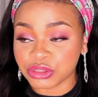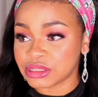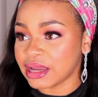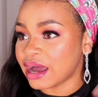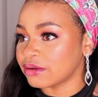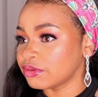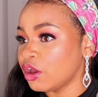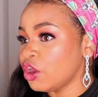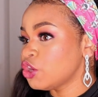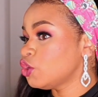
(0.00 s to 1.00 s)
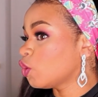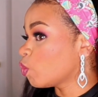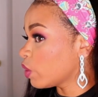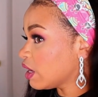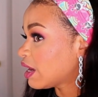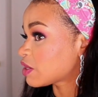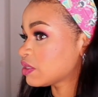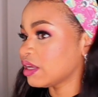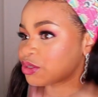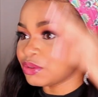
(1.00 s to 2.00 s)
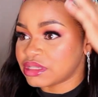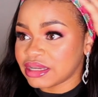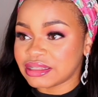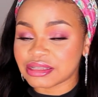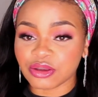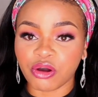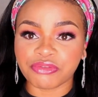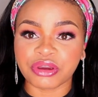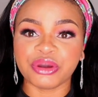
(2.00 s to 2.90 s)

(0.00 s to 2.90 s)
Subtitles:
You still have your wig. As soon as you take this off,